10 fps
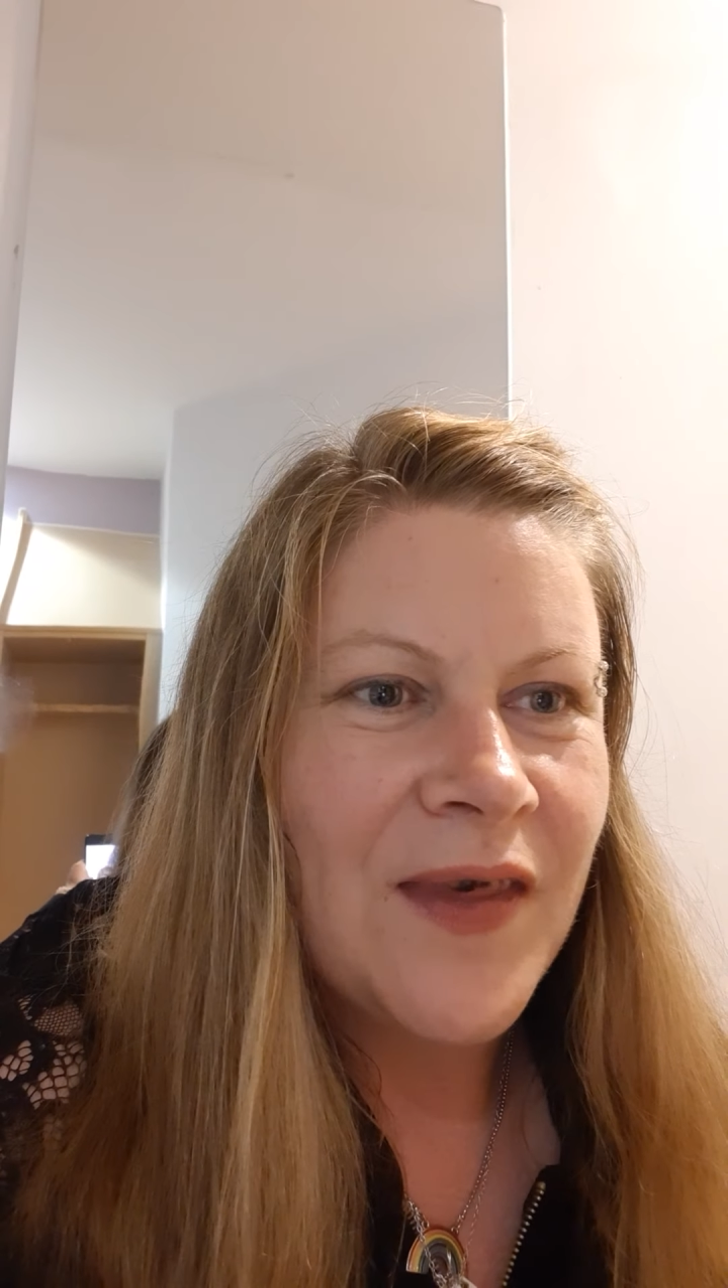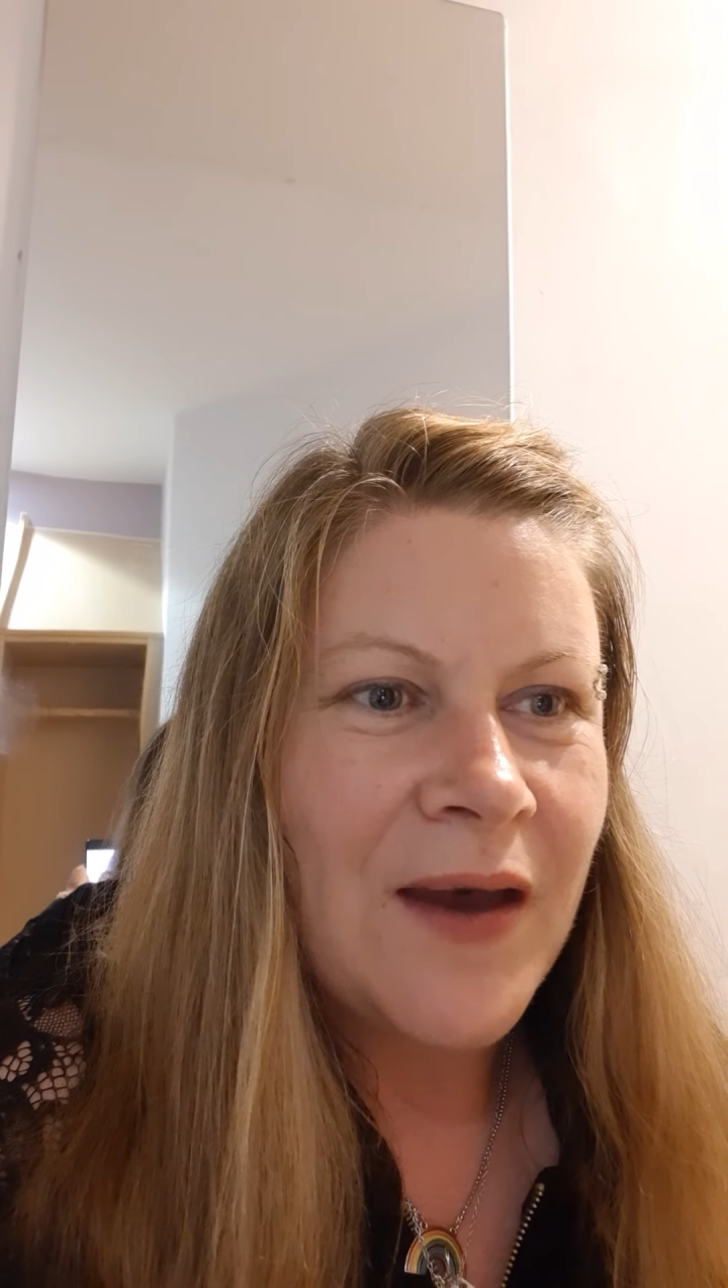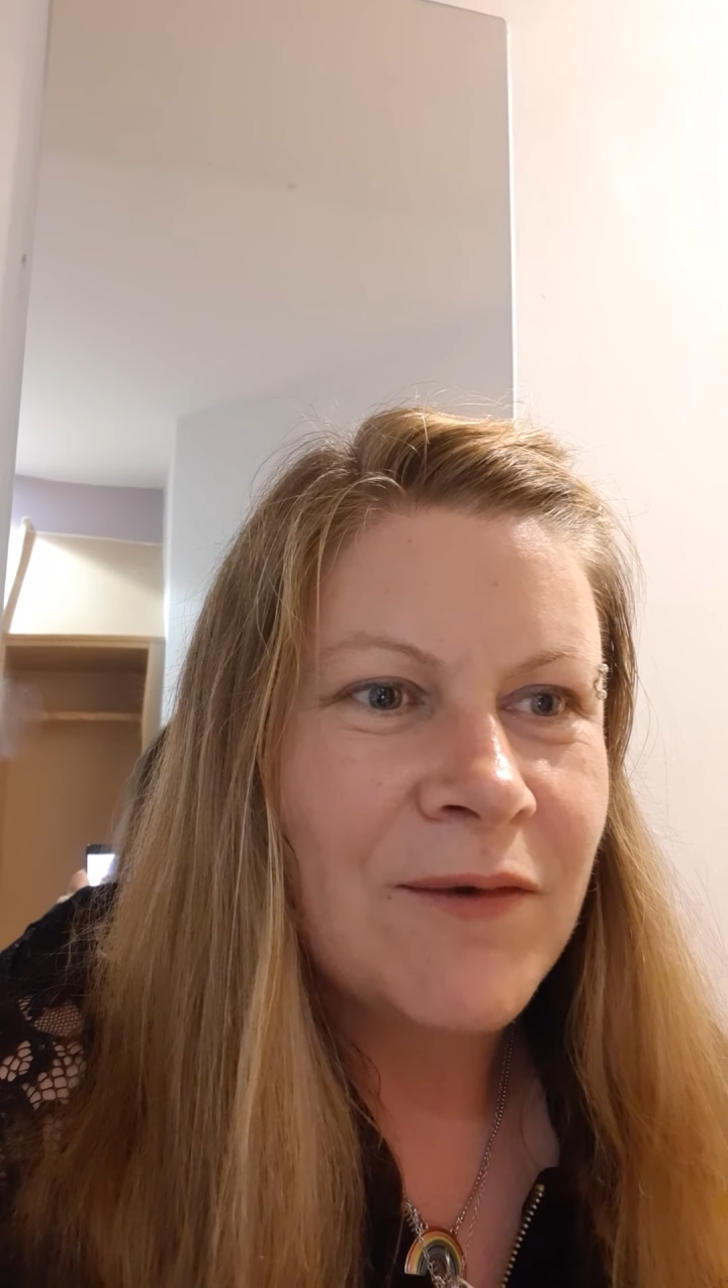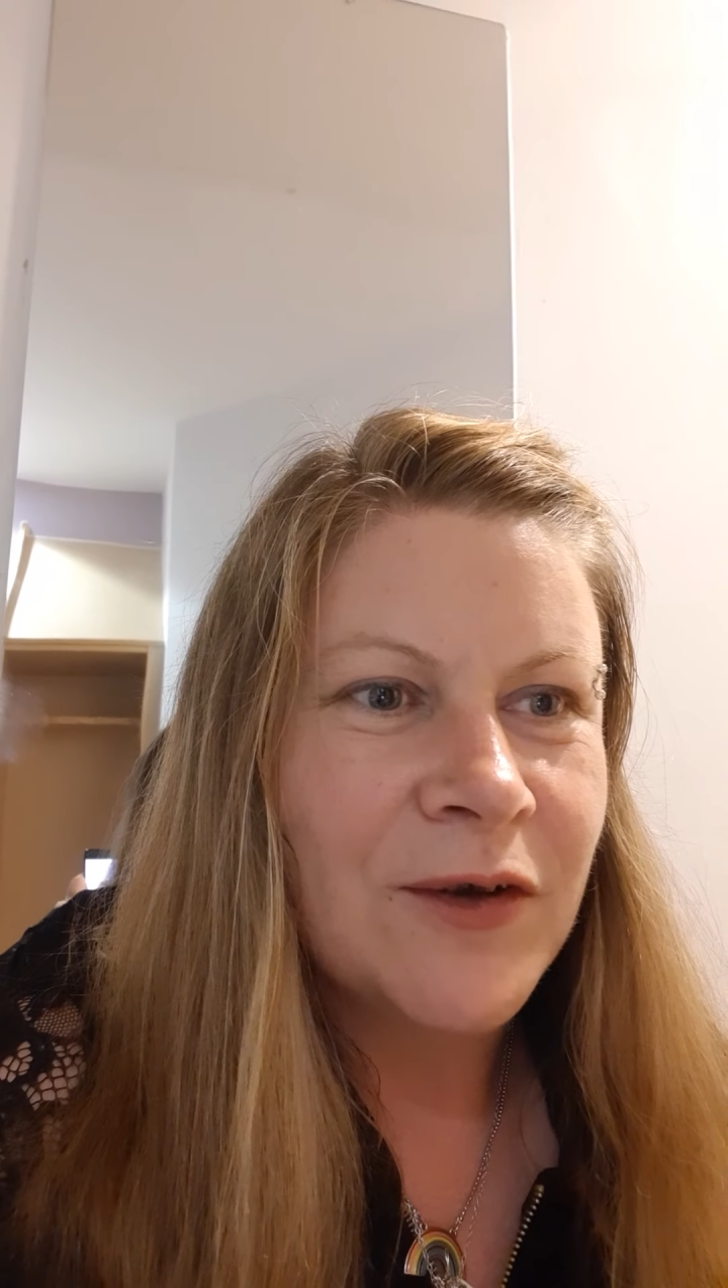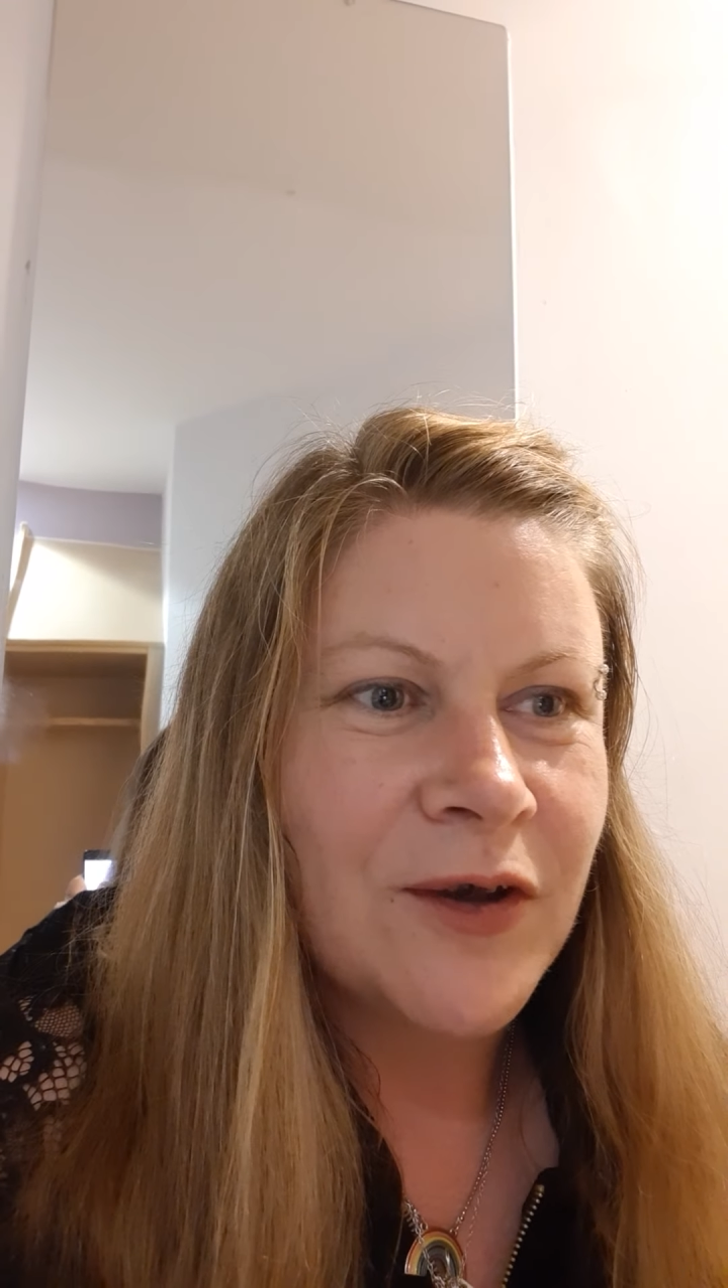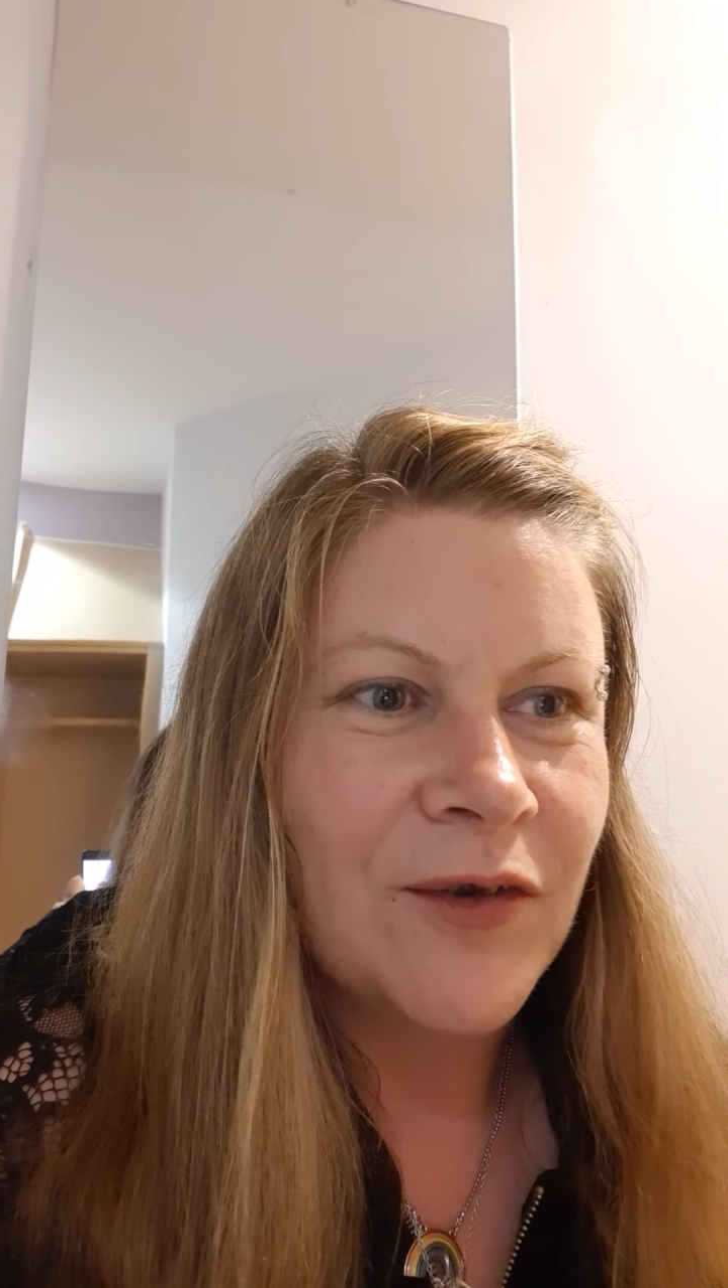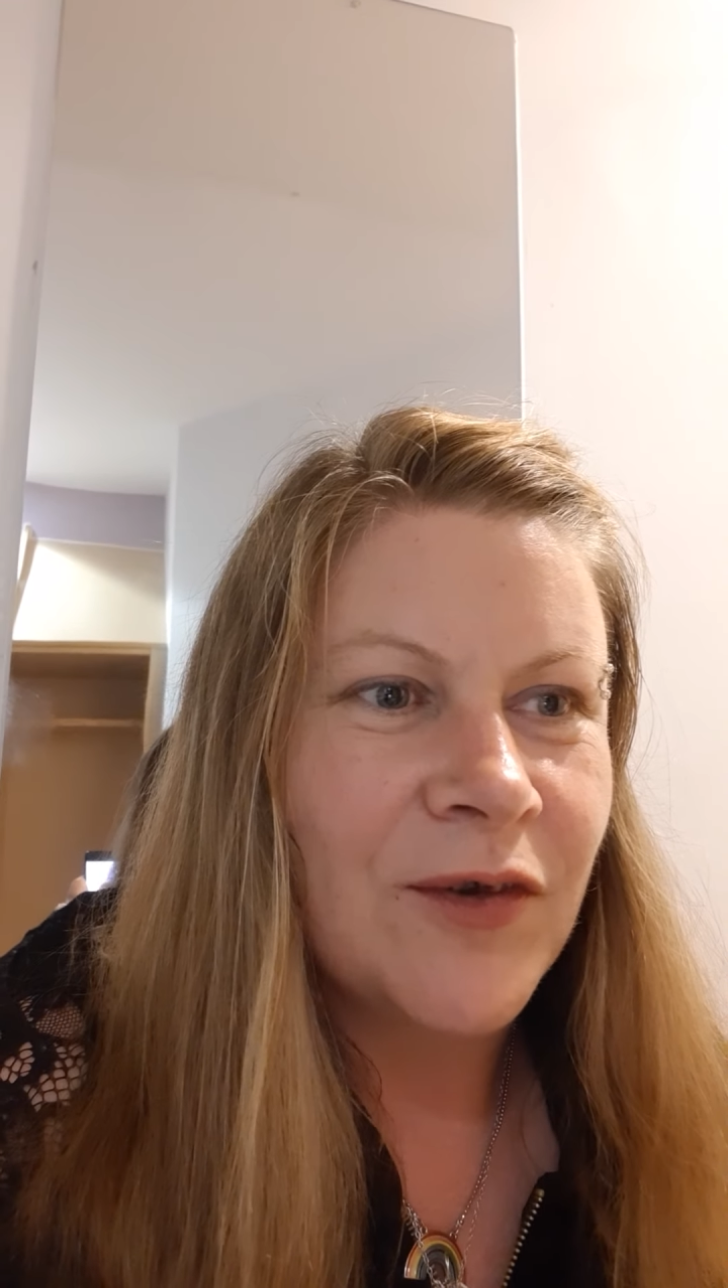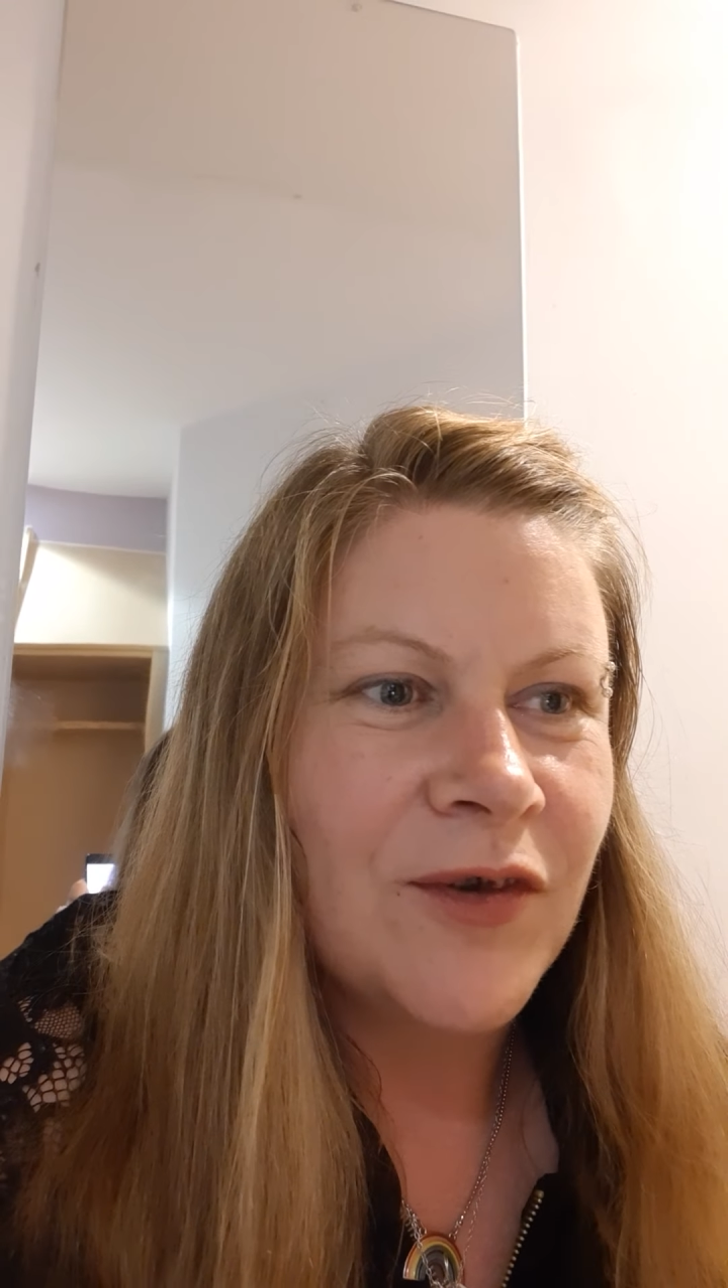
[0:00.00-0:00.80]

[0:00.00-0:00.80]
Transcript: the advocacy